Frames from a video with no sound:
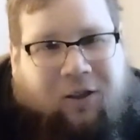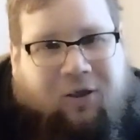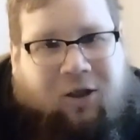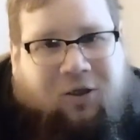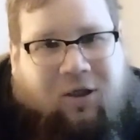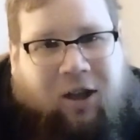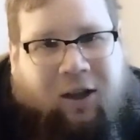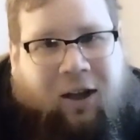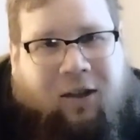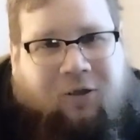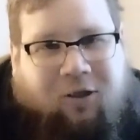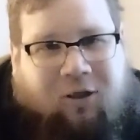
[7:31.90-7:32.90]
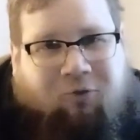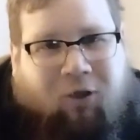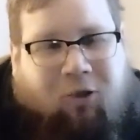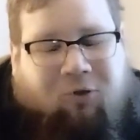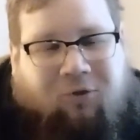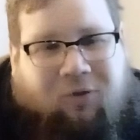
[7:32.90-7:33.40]
Justinian
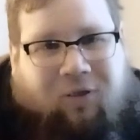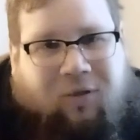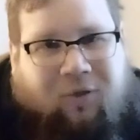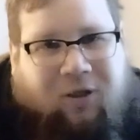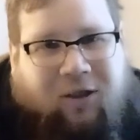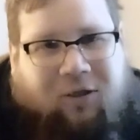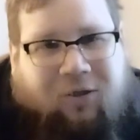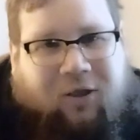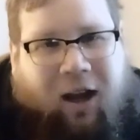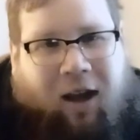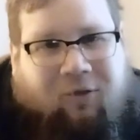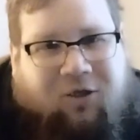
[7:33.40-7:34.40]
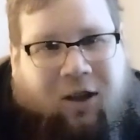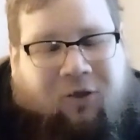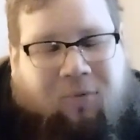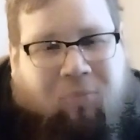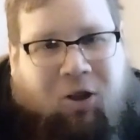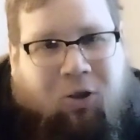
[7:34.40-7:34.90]
get
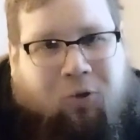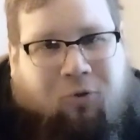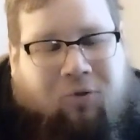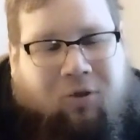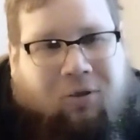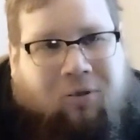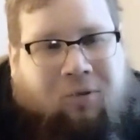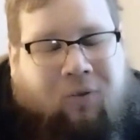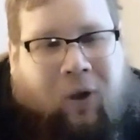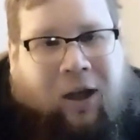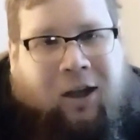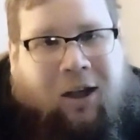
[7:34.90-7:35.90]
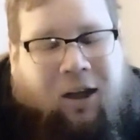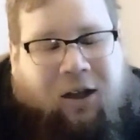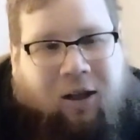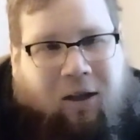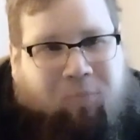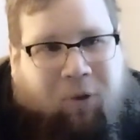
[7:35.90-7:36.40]
Jason Mewes,
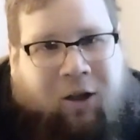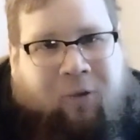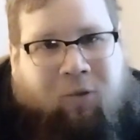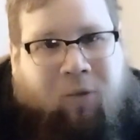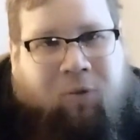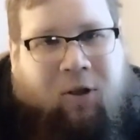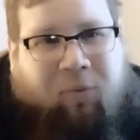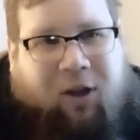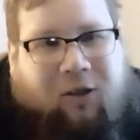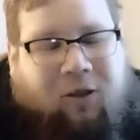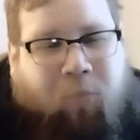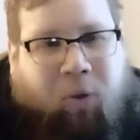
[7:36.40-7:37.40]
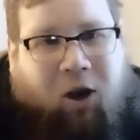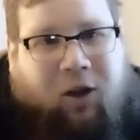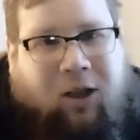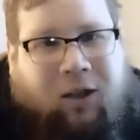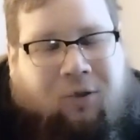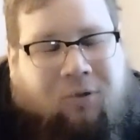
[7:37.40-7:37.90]
kill a bunch more people at this
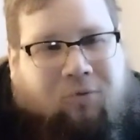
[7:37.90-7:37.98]
party,